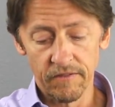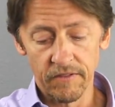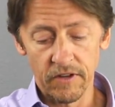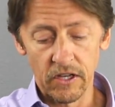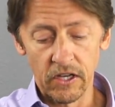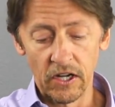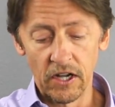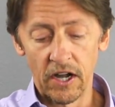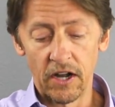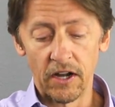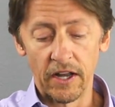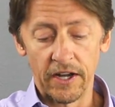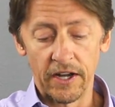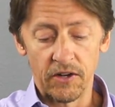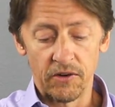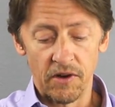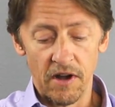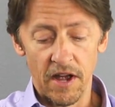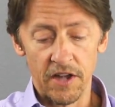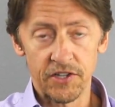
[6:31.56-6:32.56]
clearly
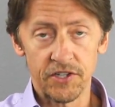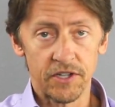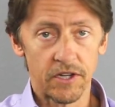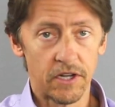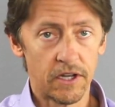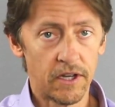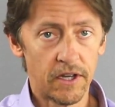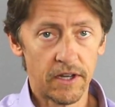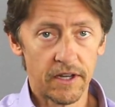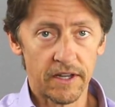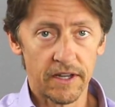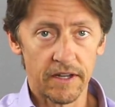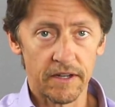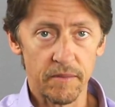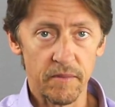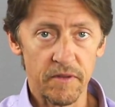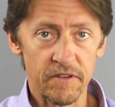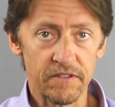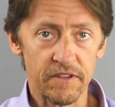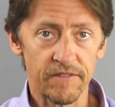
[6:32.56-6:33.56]
crushed.
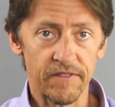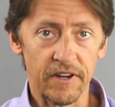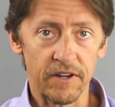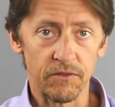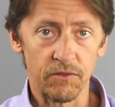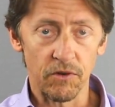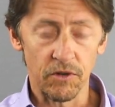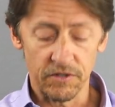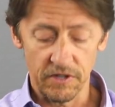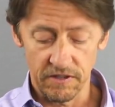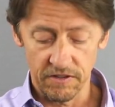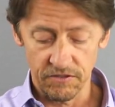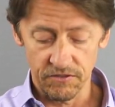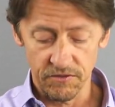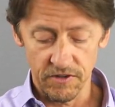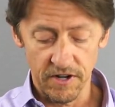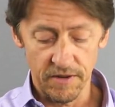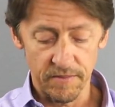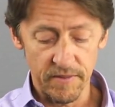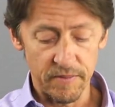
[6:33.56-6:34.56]
Let me see if I can rotate this
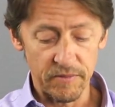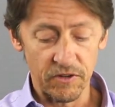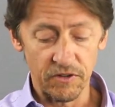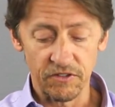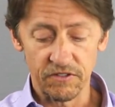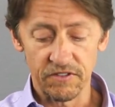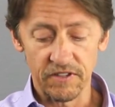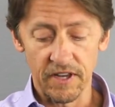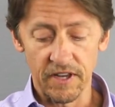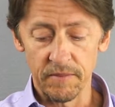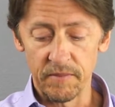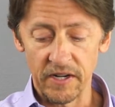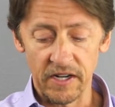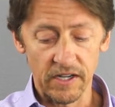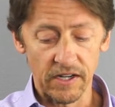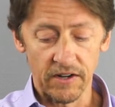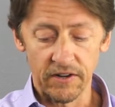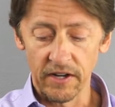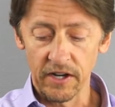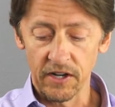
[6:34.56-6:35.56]
around. Maybe you can see it, but
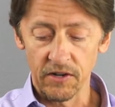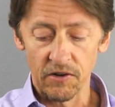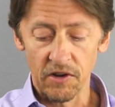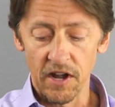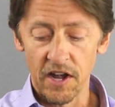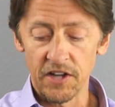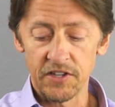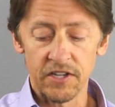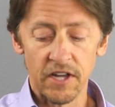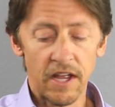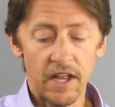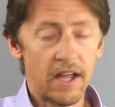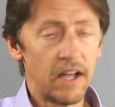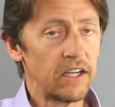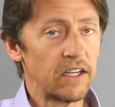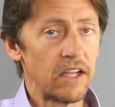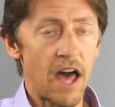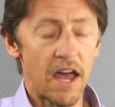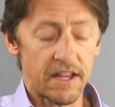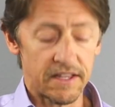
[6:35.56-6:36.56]
clearly crushed.
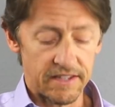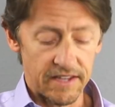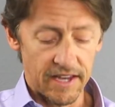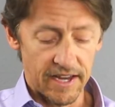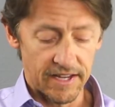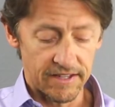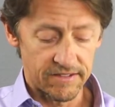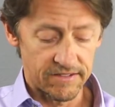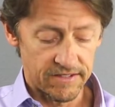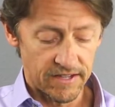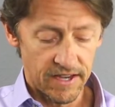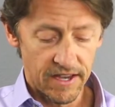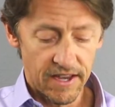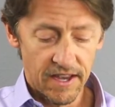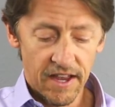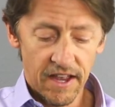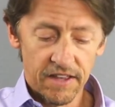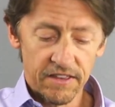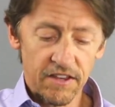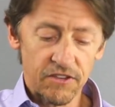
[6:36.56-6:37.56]
A lot of dents.
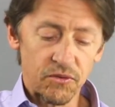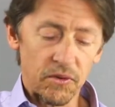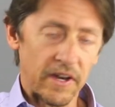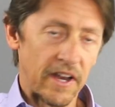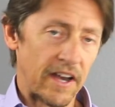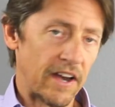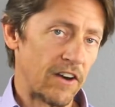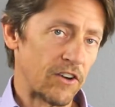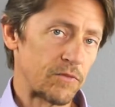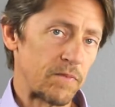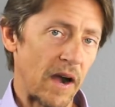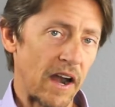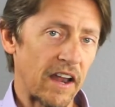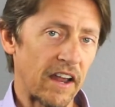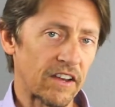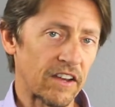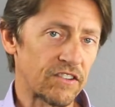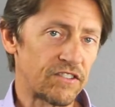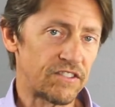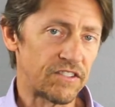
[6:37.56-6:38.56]
This one here is probably
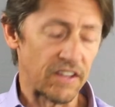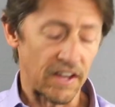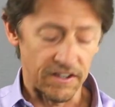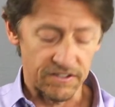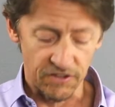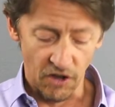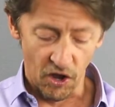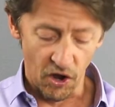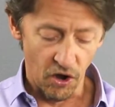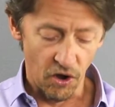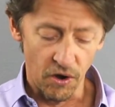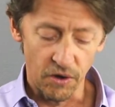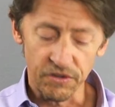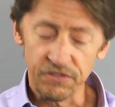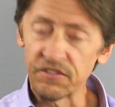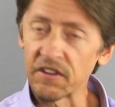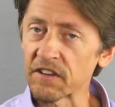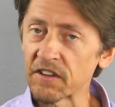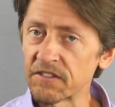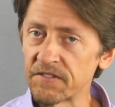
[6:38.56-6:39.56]
like a 6.0,
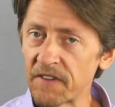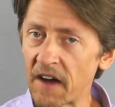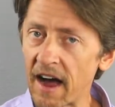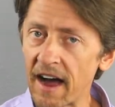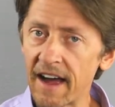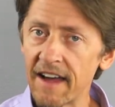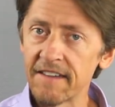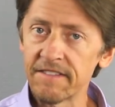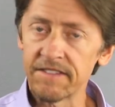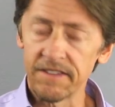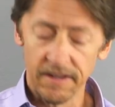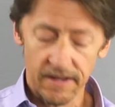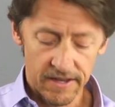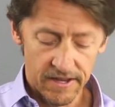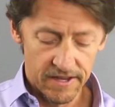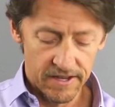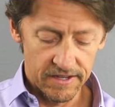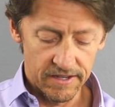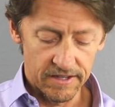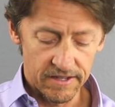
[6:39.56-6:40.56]
6.5,
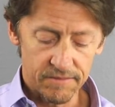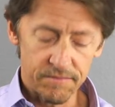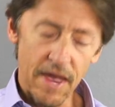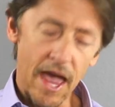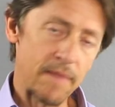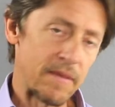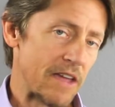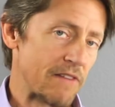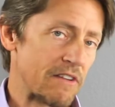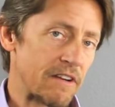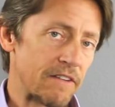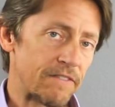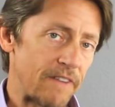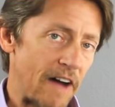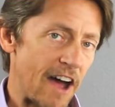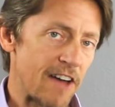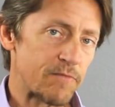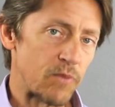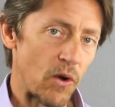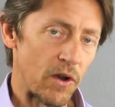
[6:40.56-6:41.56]
maybe even a
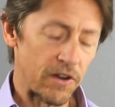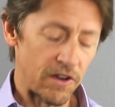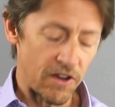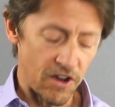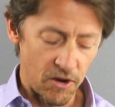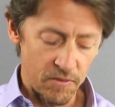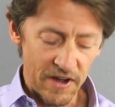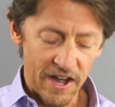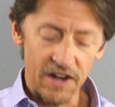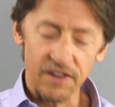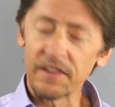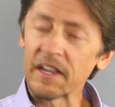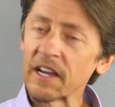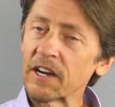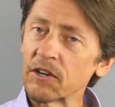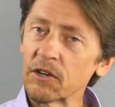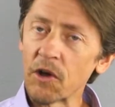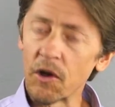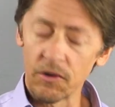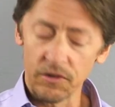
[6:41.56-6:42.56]
5.0, but I don't think
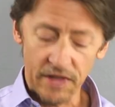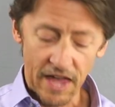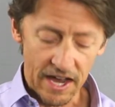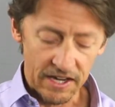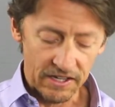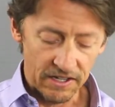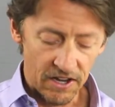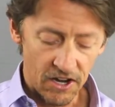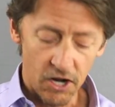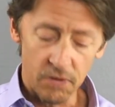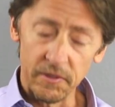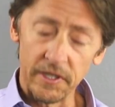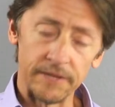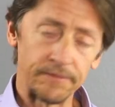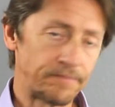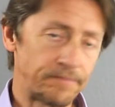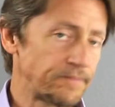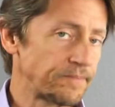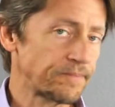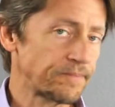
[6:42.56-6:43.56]
we'll go that low, but